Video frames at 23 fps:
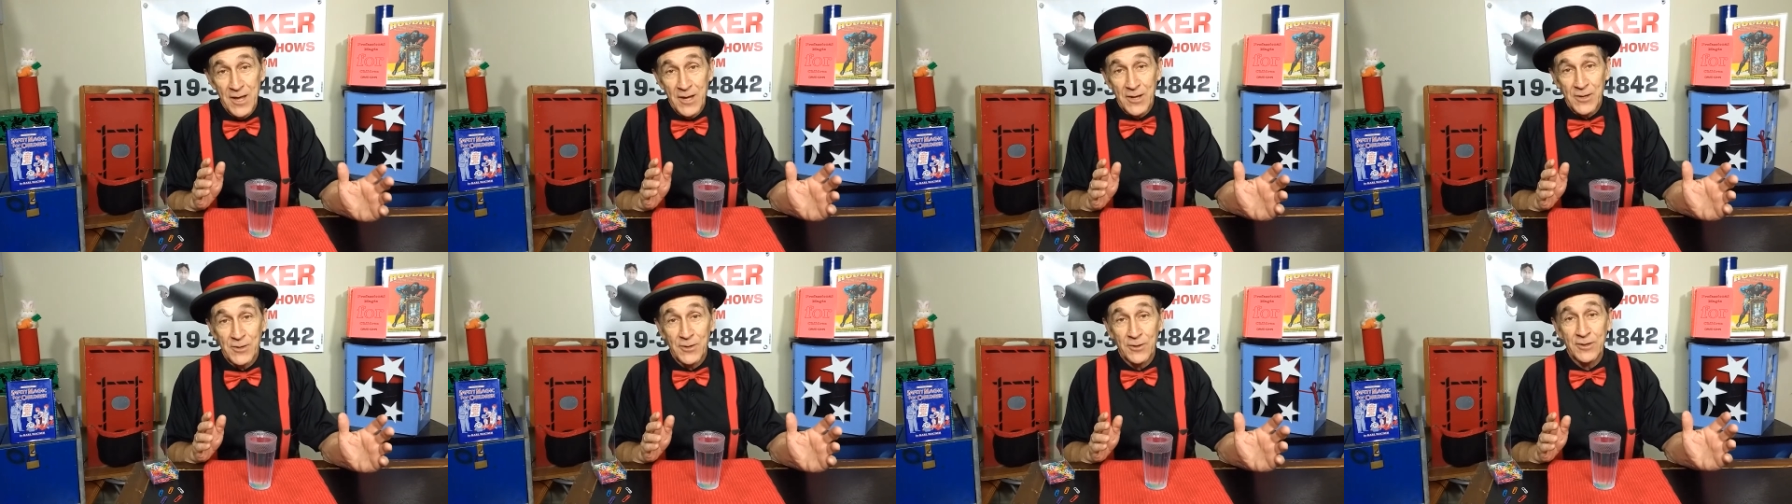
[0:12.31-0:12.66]

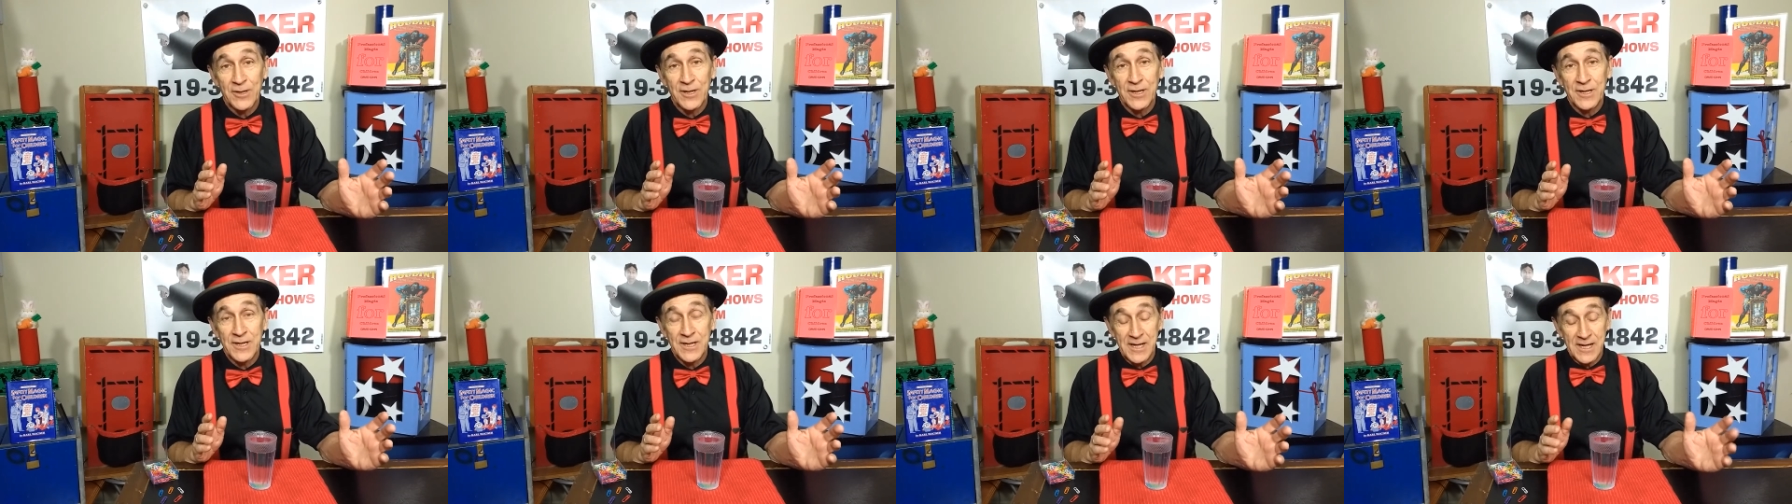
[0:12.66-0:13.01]
you're
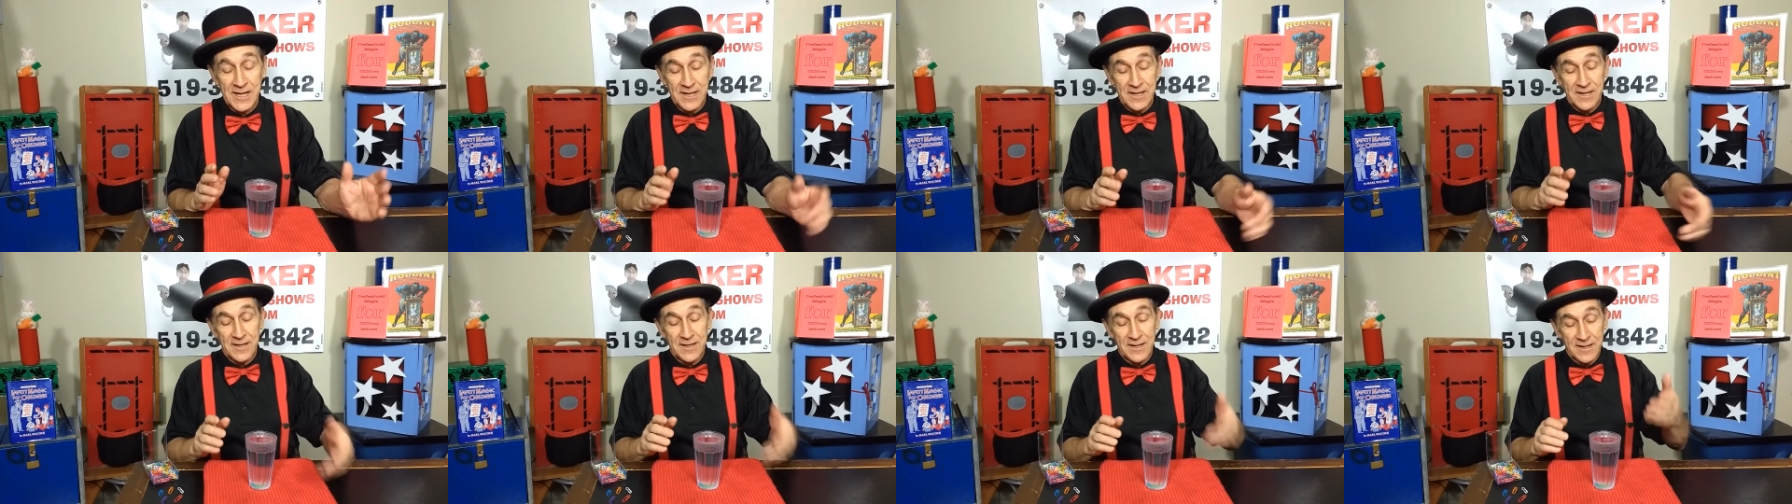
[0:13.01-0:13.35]
going to
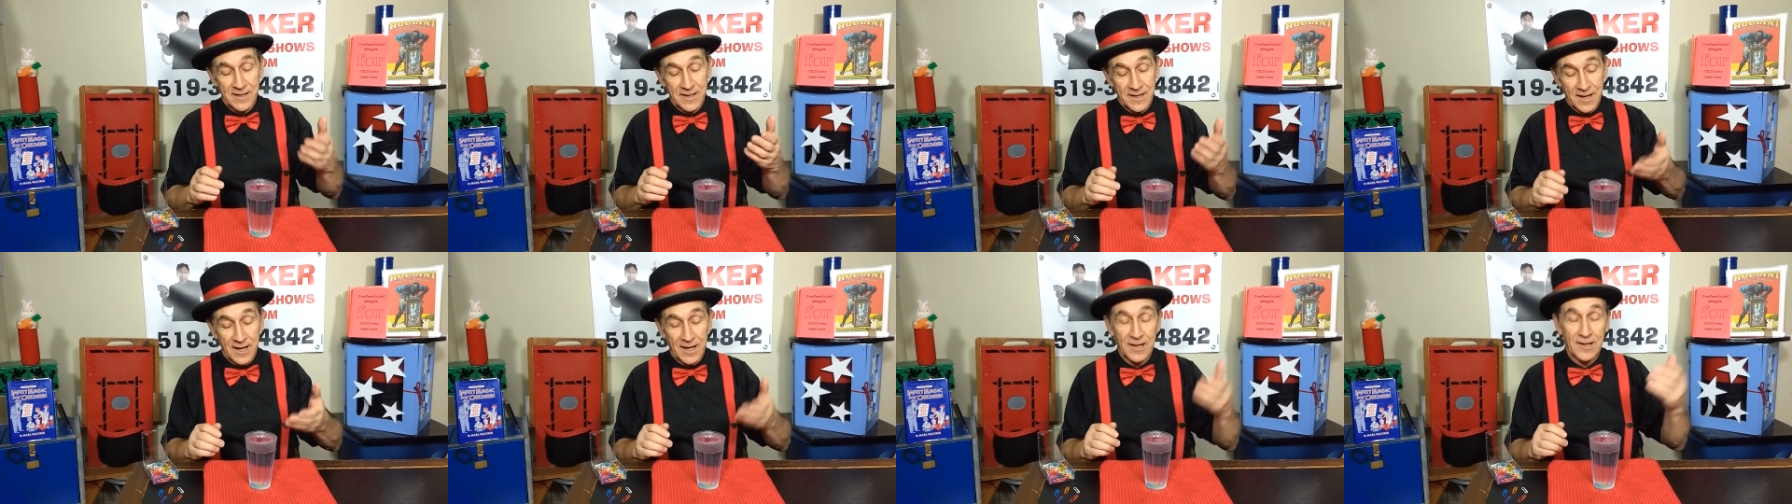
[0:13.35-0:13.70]
need
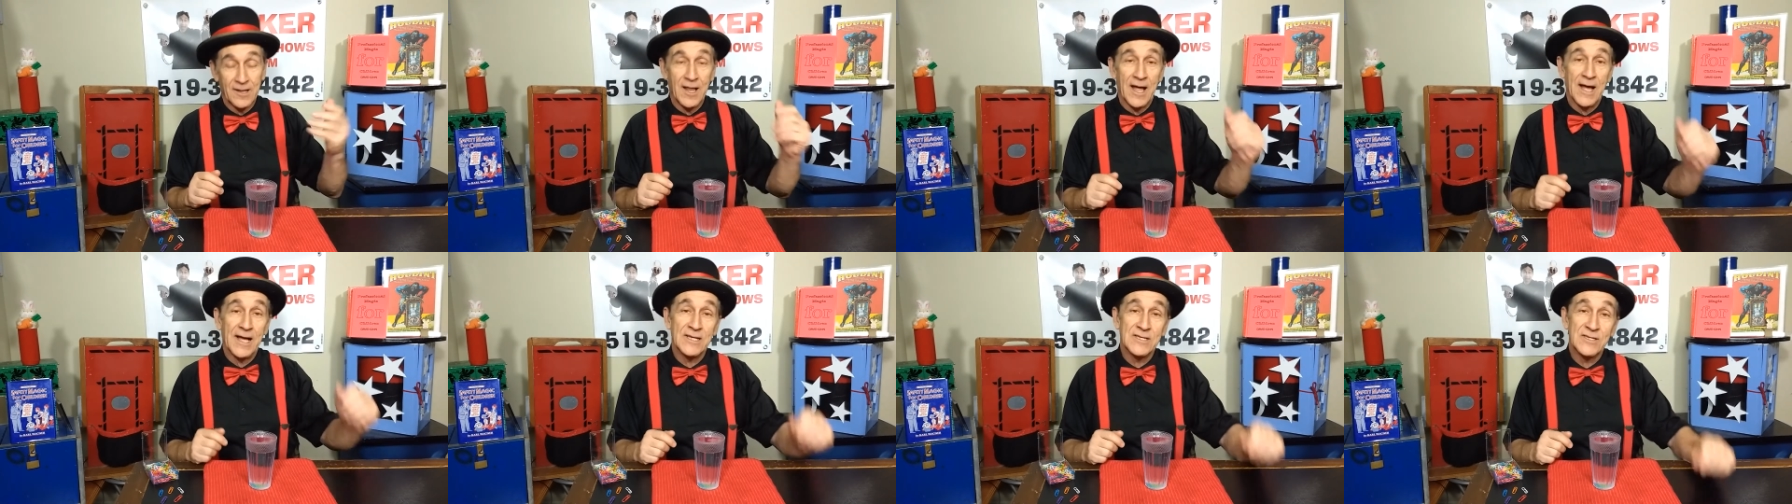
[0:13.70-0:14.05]
a
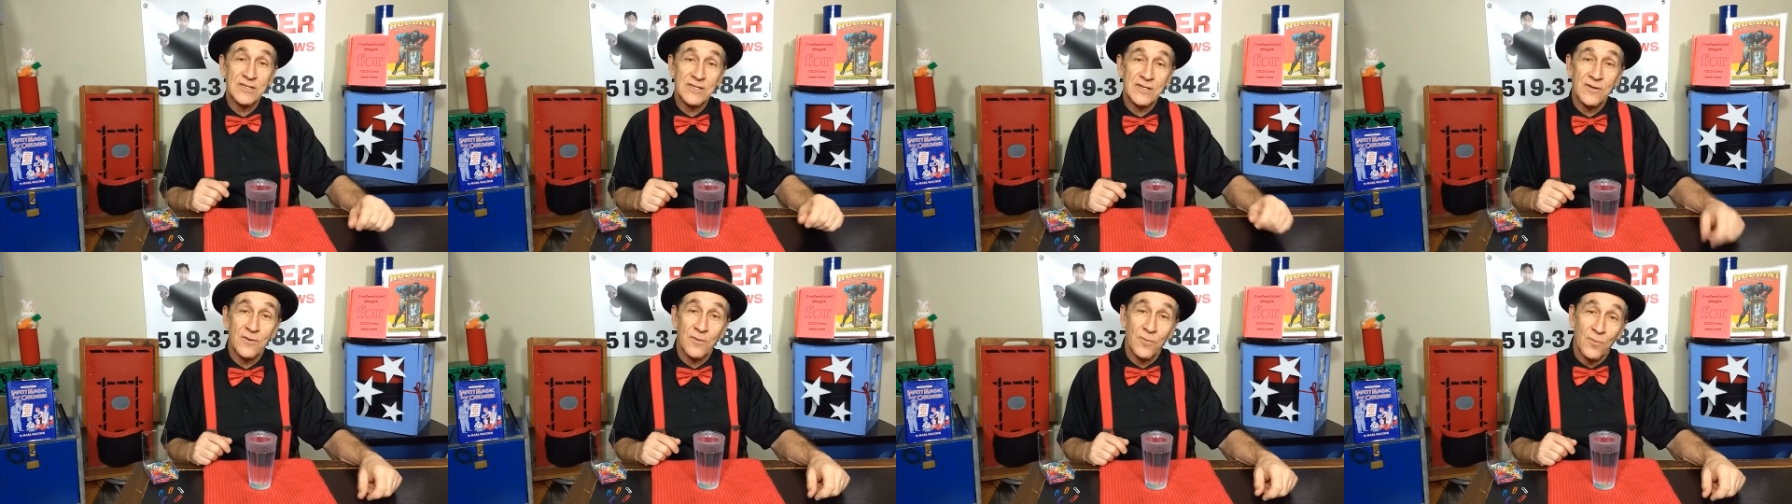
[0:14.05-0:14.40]

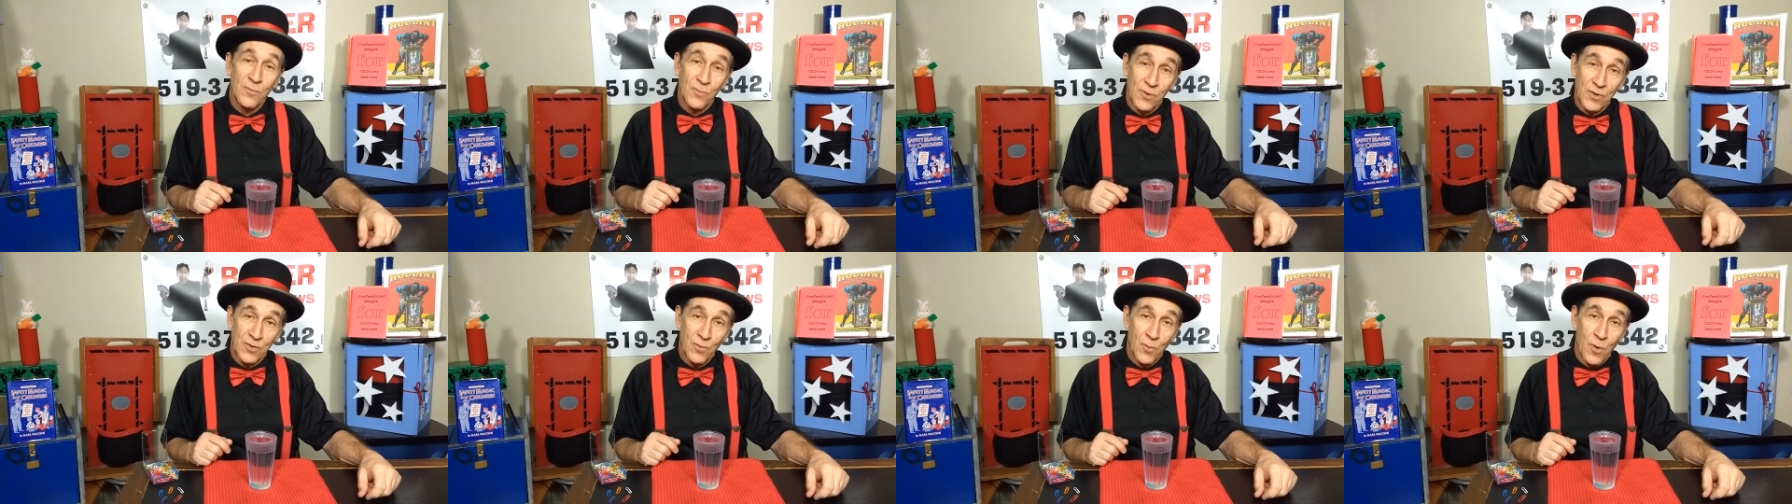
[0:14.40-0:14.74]
glass
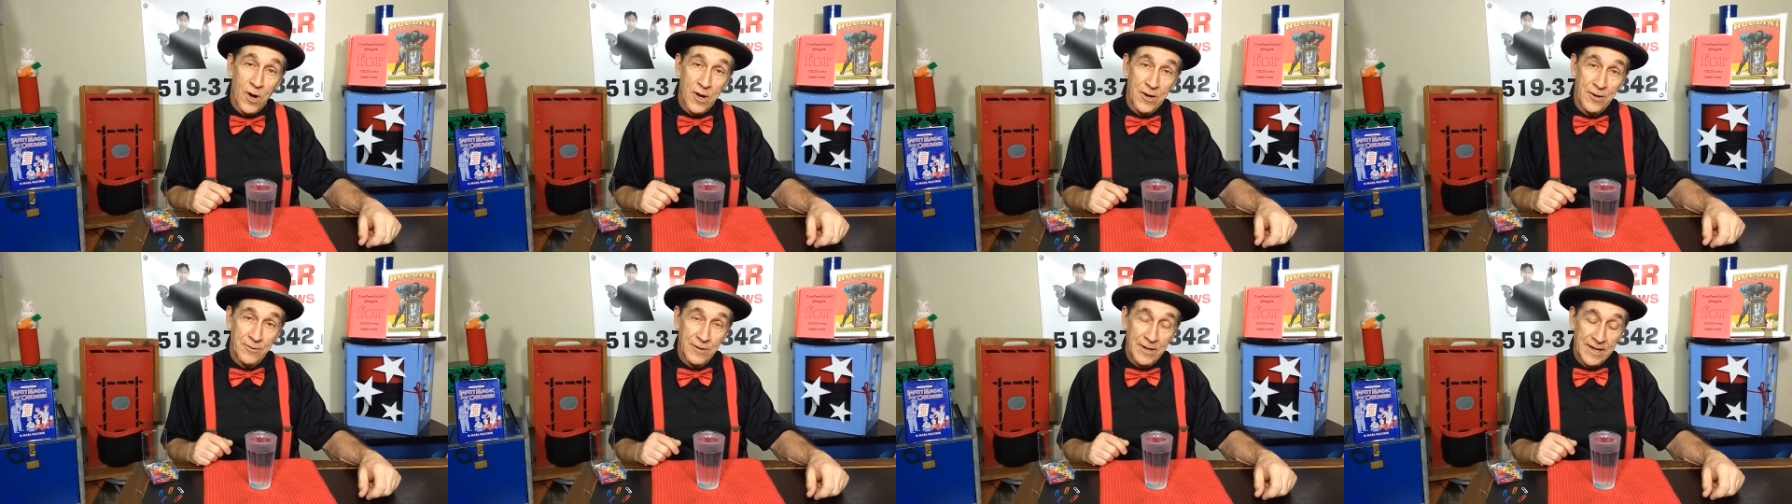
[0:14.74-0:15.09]
with
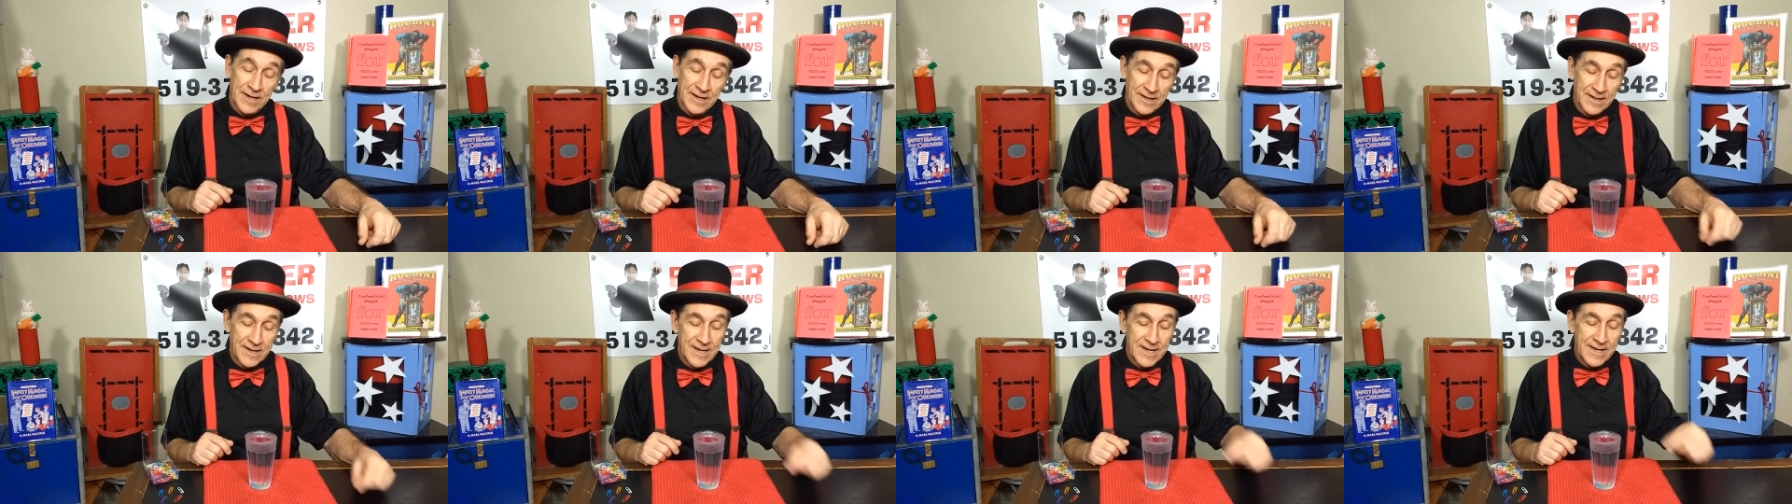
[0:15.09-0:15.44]
water in it.